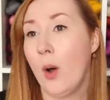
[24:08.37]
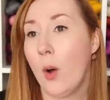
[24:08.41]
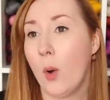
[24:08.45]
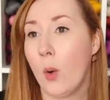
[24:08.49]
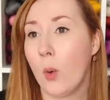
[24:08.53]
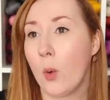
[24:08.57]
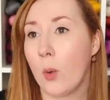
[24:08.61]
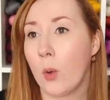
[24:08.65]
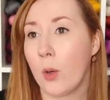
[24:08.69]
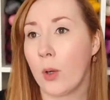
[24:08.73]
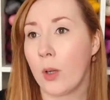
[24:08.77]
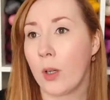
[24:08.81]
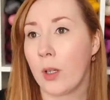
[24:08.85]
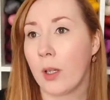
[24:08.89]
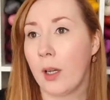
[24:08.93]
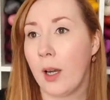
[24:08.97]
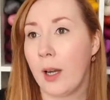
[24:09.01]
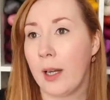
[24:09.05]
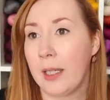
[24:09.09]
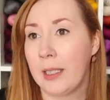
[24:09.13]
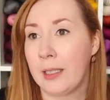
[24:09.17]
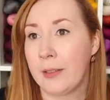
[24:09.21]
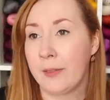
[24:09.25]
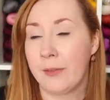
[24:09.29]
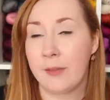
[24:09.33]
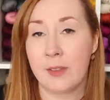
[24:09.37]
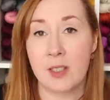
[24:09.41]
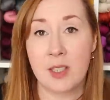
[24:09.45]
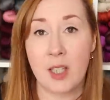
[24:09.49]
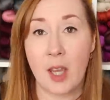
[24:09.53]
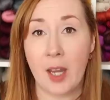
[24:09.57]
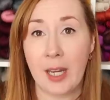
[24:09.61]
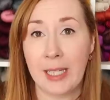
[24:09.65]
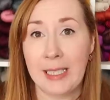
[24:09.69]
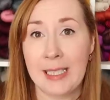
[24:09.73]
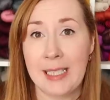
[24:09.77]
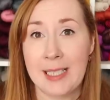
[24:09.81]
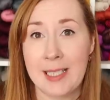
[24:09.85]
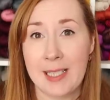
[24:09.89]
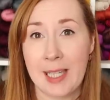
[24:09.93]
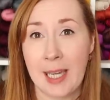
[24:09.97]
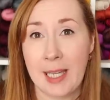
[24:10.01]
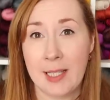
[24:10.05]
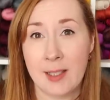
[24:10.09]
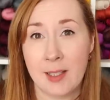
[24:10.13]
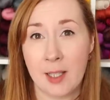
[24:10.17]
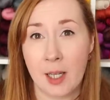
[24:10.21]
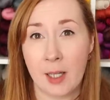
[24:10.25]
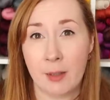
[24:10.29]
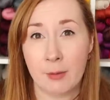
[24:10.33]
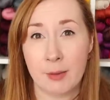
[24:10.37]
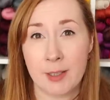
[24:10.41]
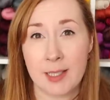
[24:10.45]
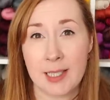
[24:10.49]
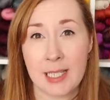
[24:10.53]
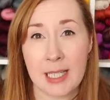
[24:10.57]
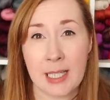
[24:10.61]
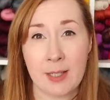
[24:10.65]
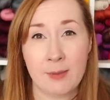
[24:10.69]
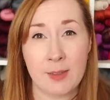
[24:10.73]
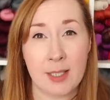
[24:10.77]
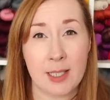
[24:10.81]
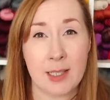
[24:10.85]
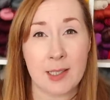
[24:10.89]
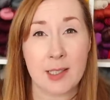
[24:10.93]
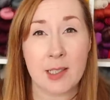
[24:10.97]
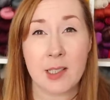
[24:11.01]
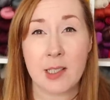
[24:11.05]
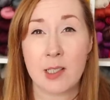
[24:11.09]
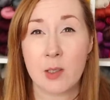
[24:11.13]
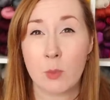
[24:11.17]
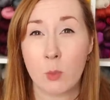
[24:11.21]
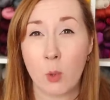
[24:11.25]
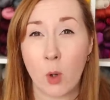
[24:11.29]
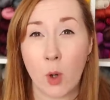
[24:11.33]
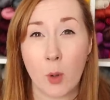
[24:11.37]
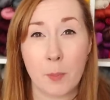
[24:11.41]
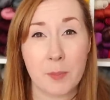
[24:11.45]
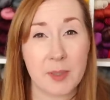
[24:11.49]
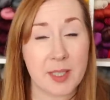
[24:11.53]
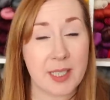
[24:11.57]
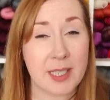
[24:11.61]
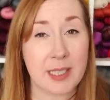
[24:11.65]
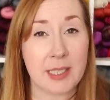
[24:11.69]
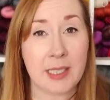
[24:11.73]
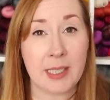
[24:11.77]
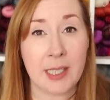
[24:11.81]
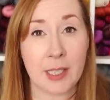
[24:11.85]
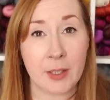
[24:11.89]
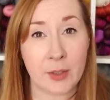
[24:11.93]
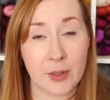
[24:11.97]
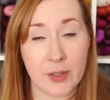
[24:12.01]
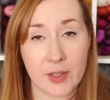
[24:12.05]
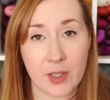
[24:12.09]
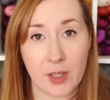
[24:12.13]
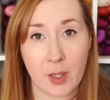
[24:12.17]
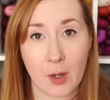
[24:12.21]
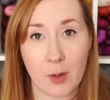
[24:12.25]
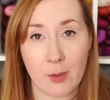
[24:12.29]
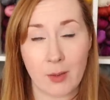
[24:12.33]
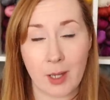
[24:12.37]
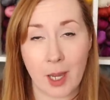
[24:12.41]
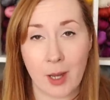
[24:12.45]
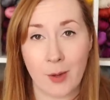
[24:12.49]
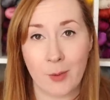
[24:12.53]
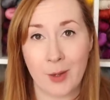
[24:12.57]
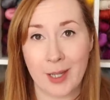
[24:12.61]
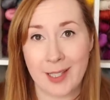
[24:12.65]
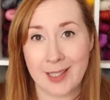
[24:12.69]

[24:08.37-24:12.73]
or kind of tiny skeins that I received in swaps years ago now.